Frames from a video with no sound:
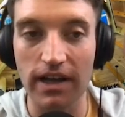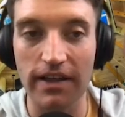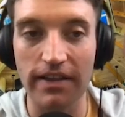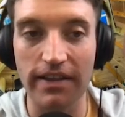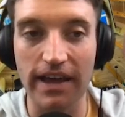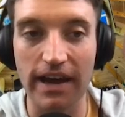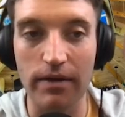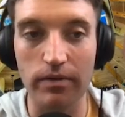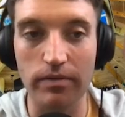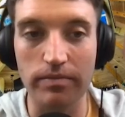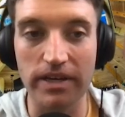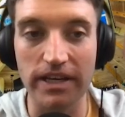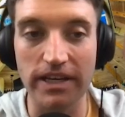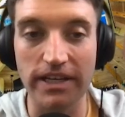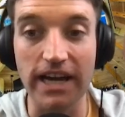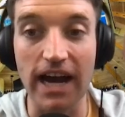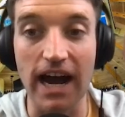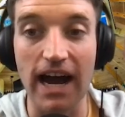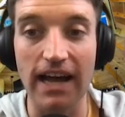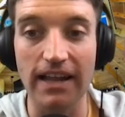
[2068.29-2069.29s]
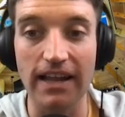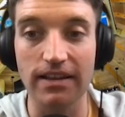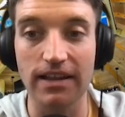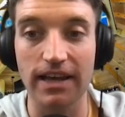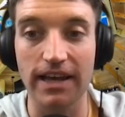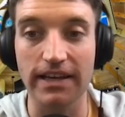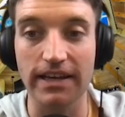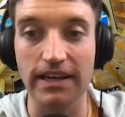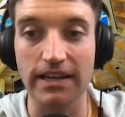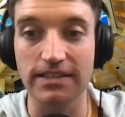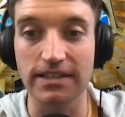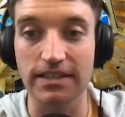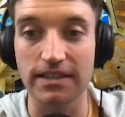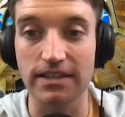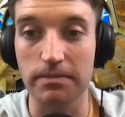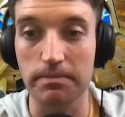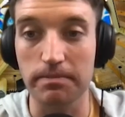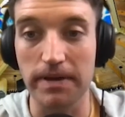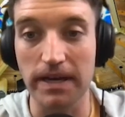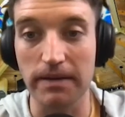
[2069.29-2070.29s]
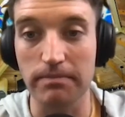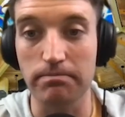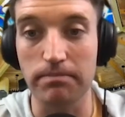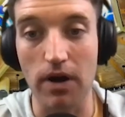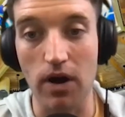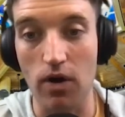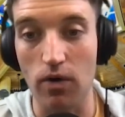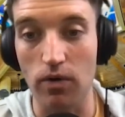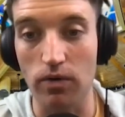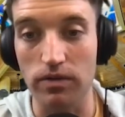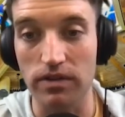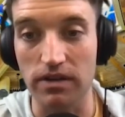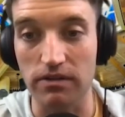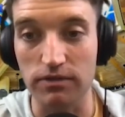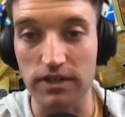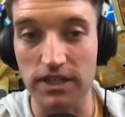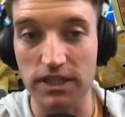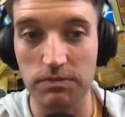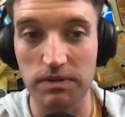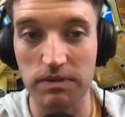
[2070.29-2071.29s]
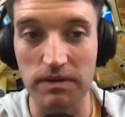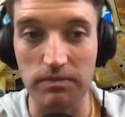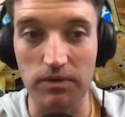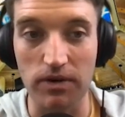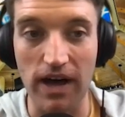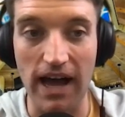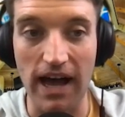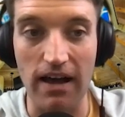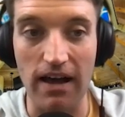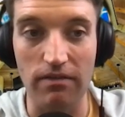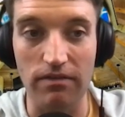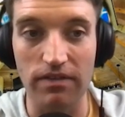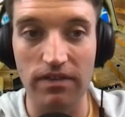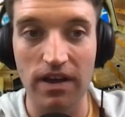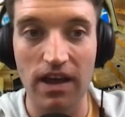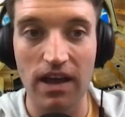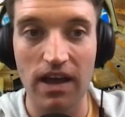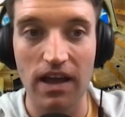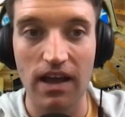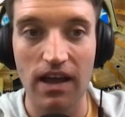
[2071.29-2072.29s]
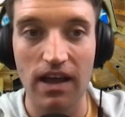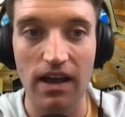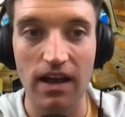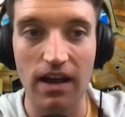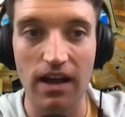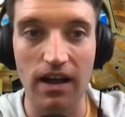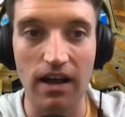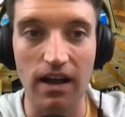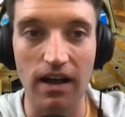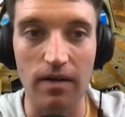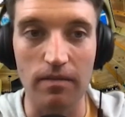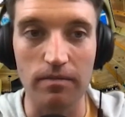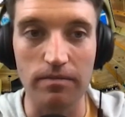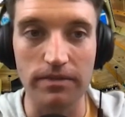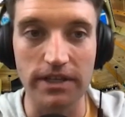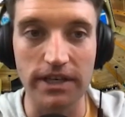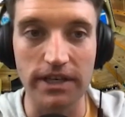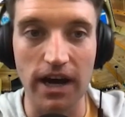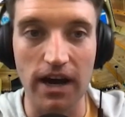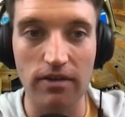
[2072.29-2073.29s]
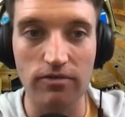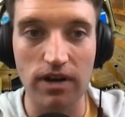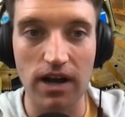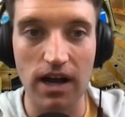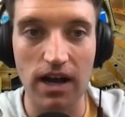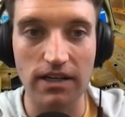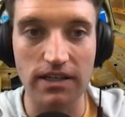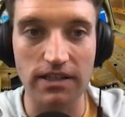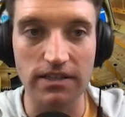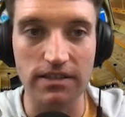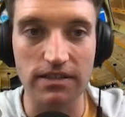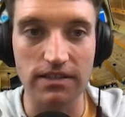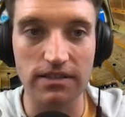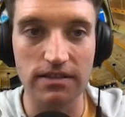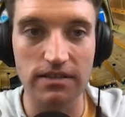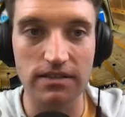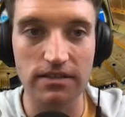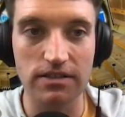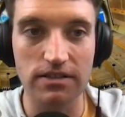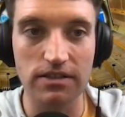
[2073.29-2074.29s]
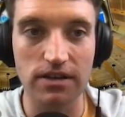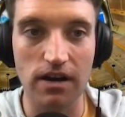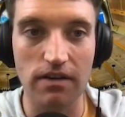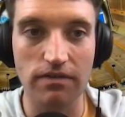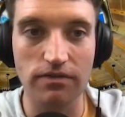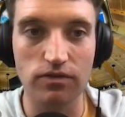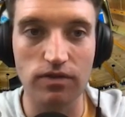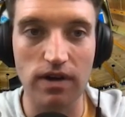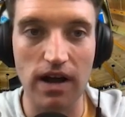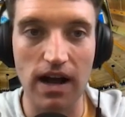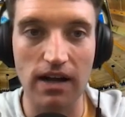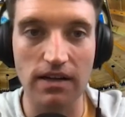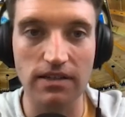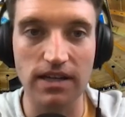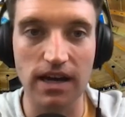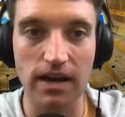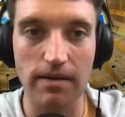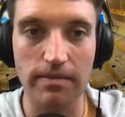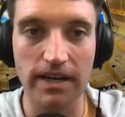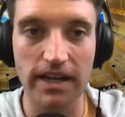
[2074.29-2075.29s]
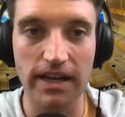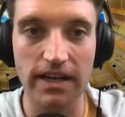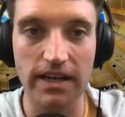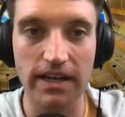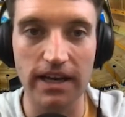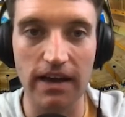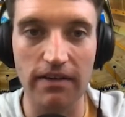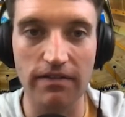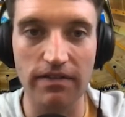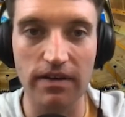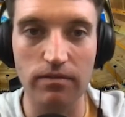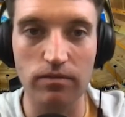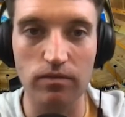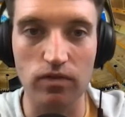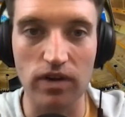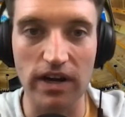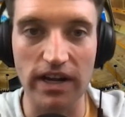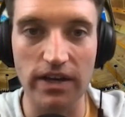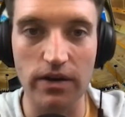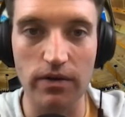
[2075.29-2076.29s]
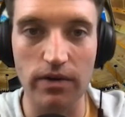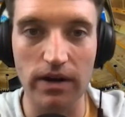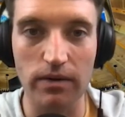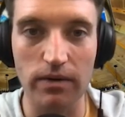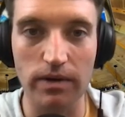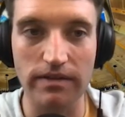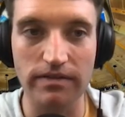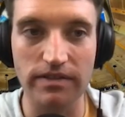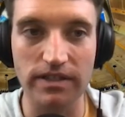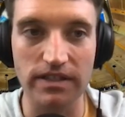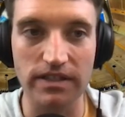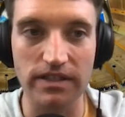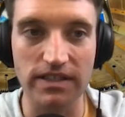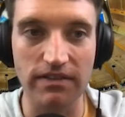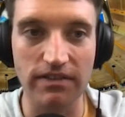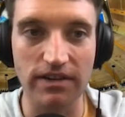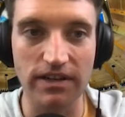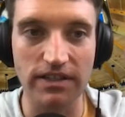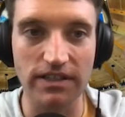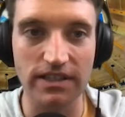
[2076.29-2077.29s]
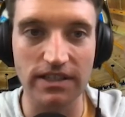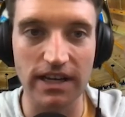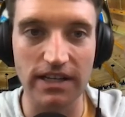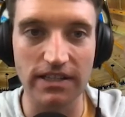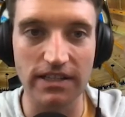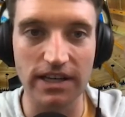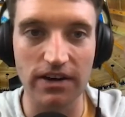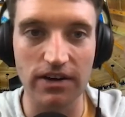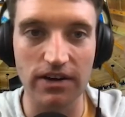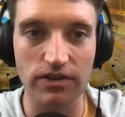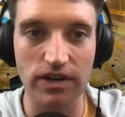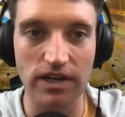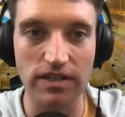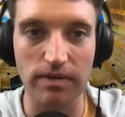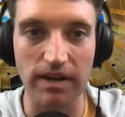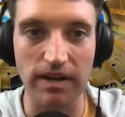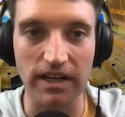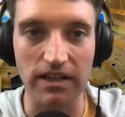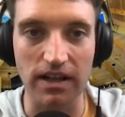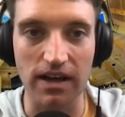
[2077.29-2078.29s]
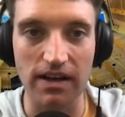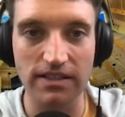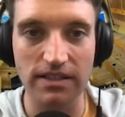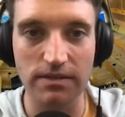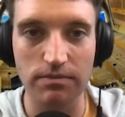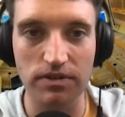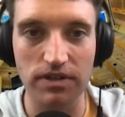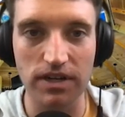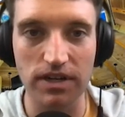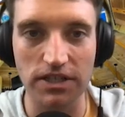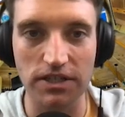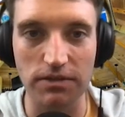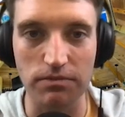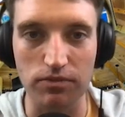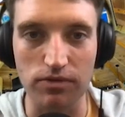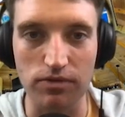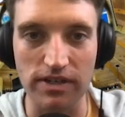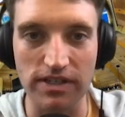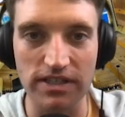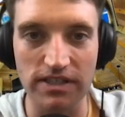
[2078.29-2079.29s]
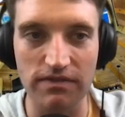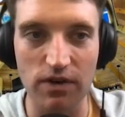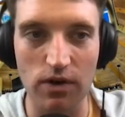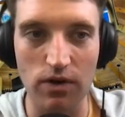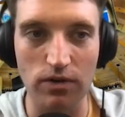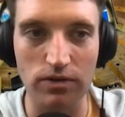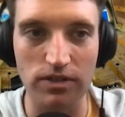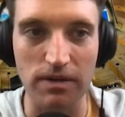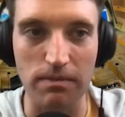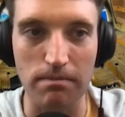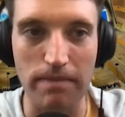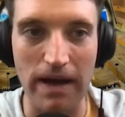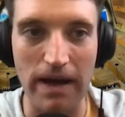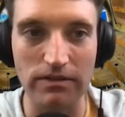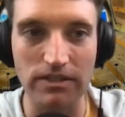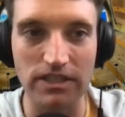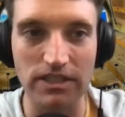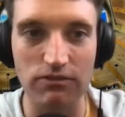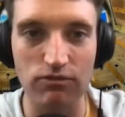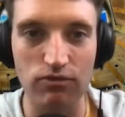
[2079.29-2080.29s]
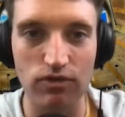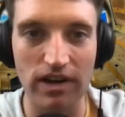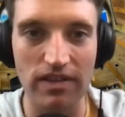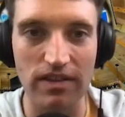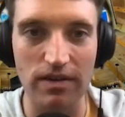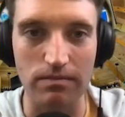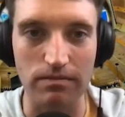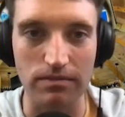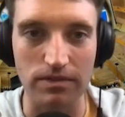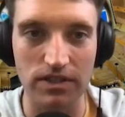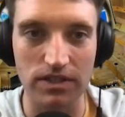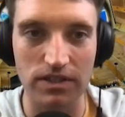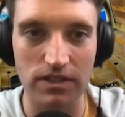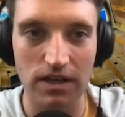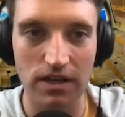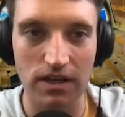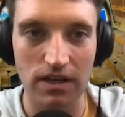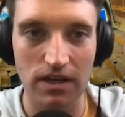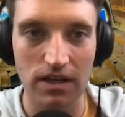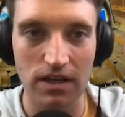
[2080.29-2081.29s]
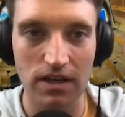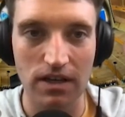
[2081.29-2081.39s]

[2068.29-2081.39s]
And that would be yacht, like as in the big boat that rich people have um, yacht rock is soft rock dominating FM radio airwaves in the 70s and 80s, characterized by glossy production, breezy vocals, and bouncy rhythms.